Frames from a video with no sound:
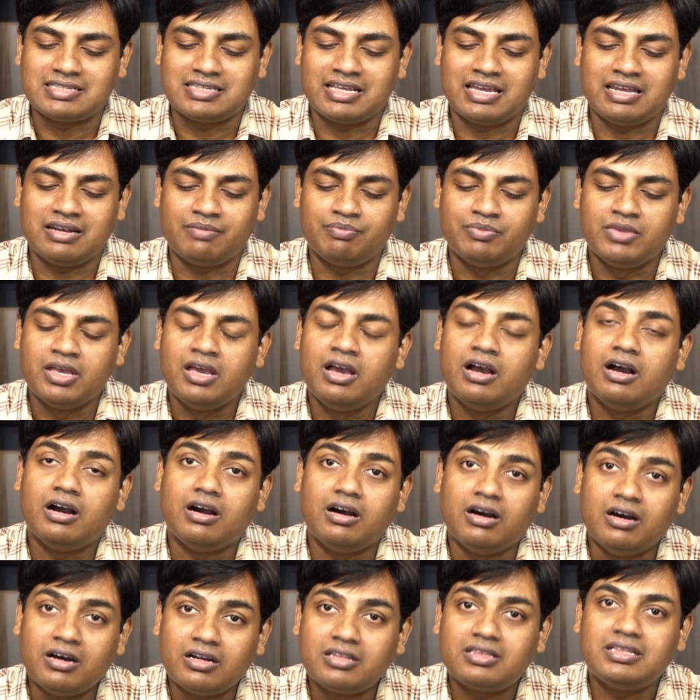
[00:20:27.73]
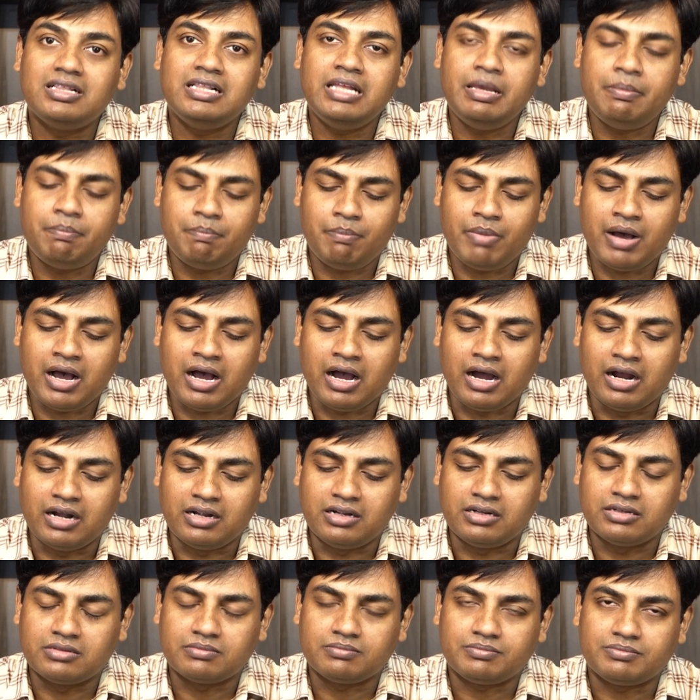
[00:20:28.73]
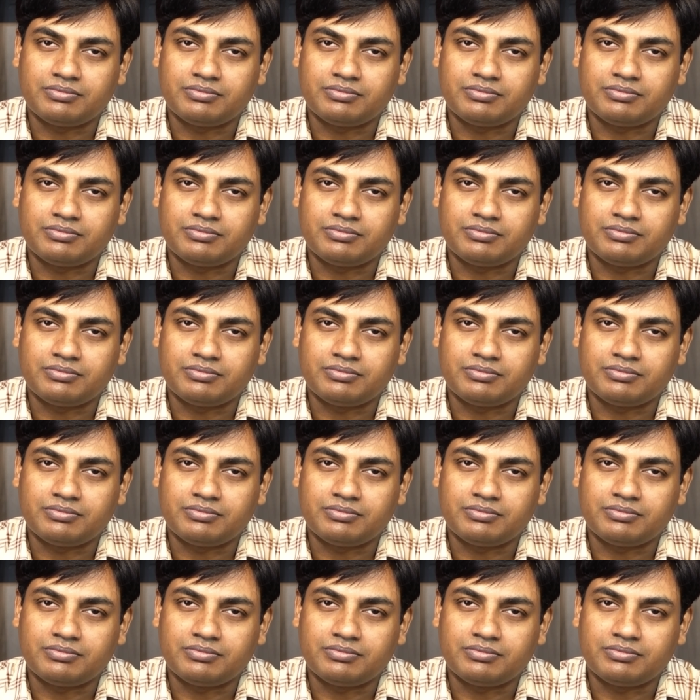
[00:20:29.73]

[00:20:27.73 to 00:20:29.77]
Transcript: an earthly part